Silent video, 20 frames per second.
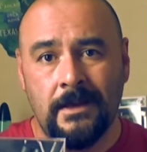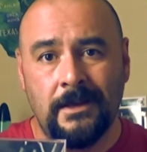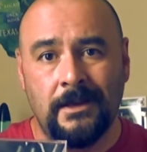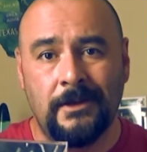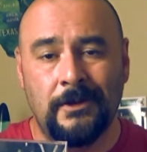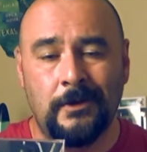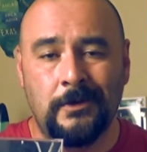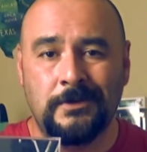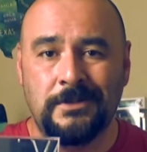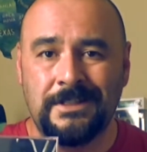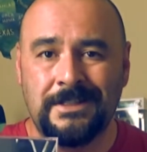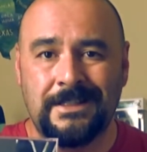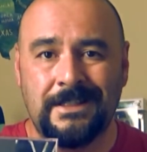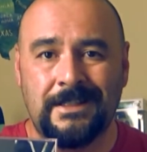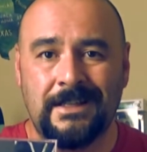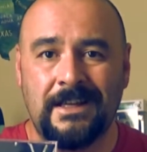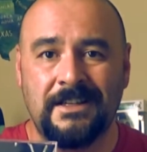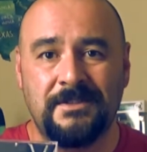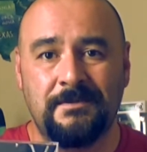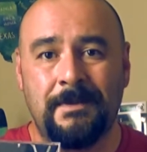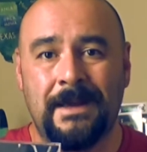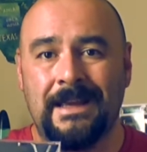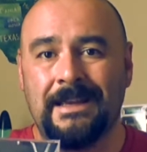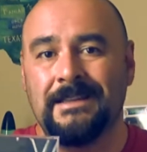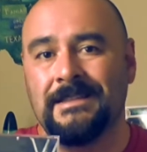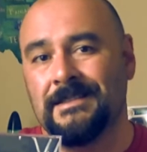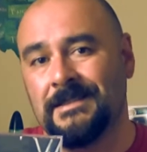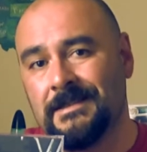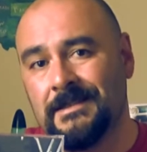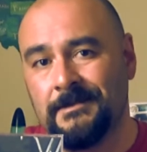you know, just to touch
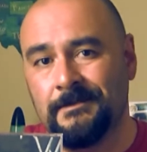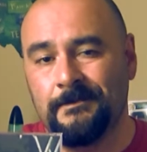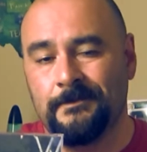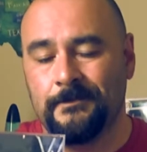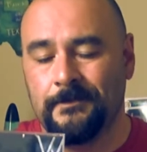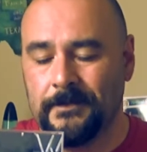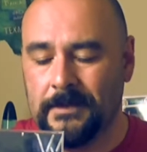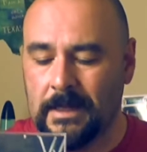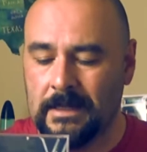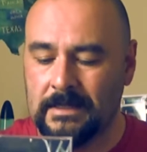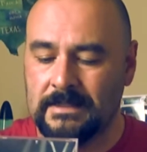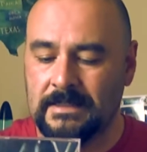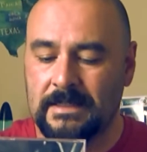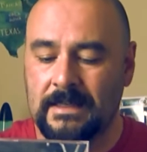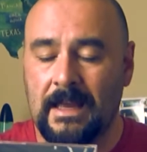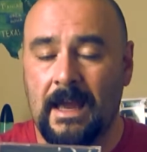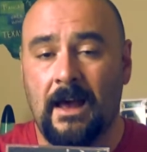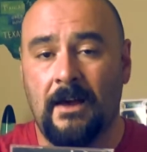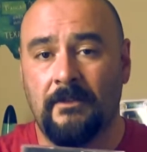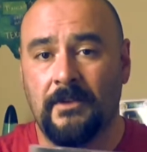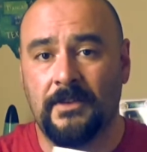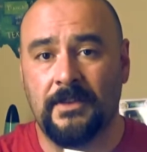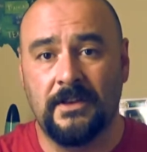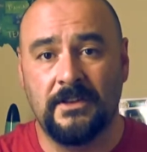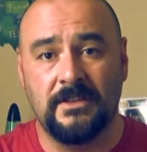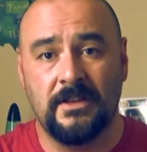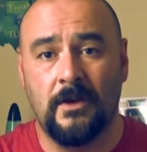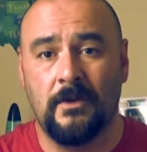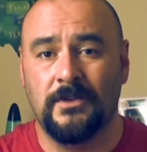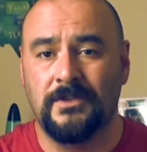base and see how
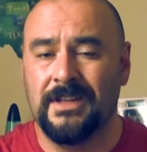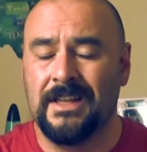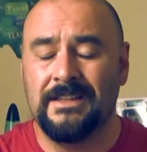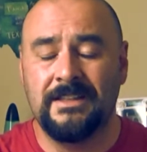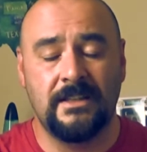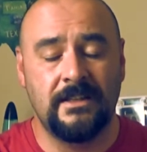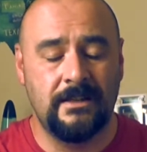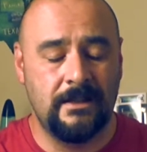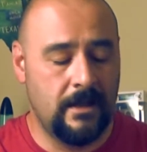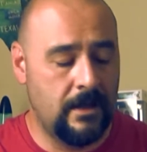everything's going. So that's a,